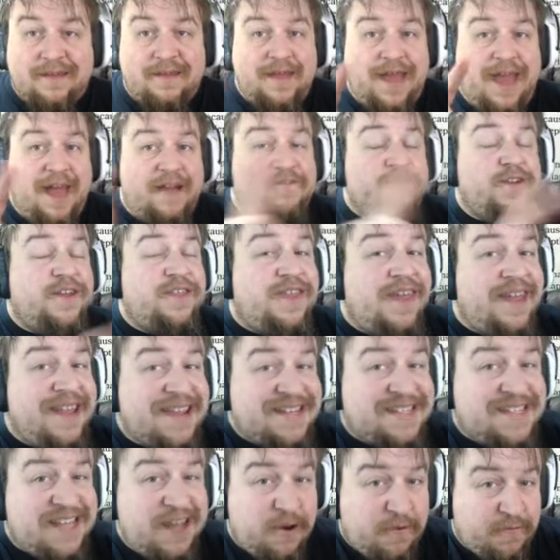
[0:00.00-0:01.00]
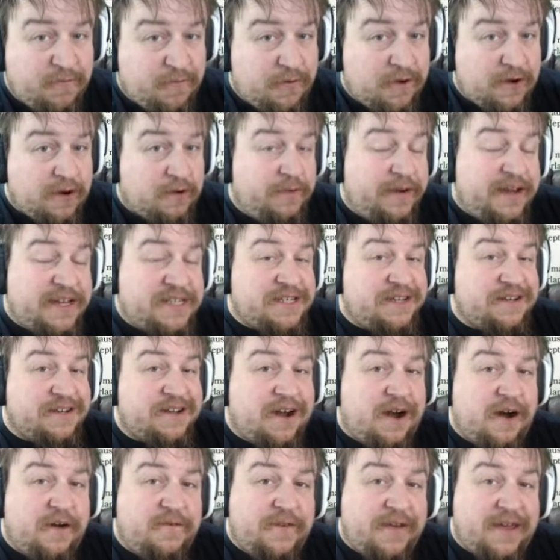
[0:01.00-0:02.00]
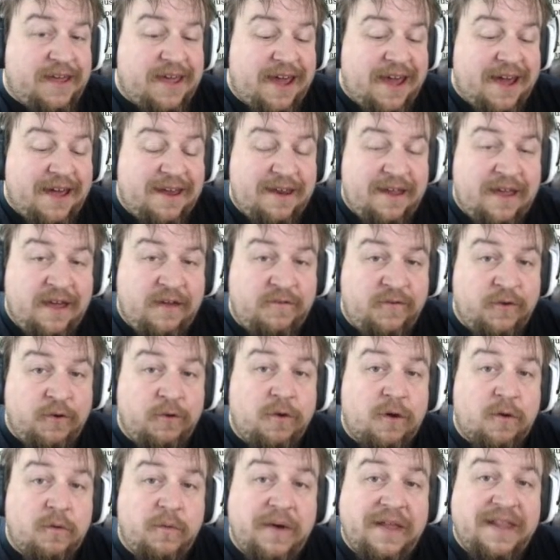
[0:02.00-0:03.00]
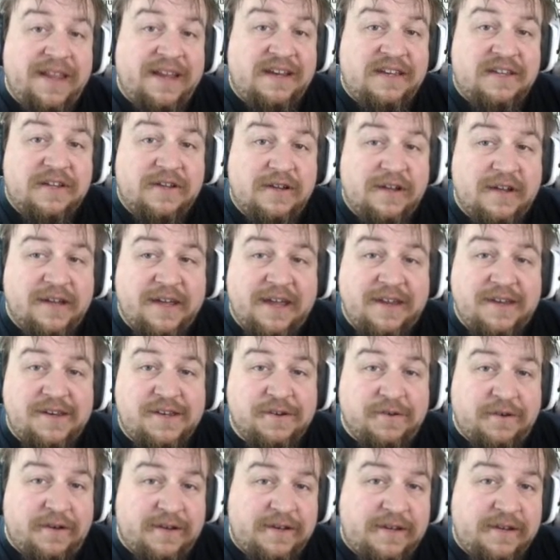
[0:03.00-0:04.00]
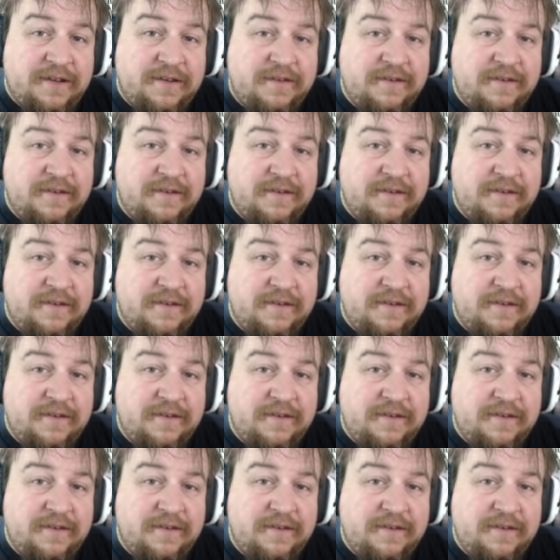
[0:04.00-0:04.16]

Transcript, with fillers: Everything is there for a reason, Coffee Cat, if you are willing to look into it.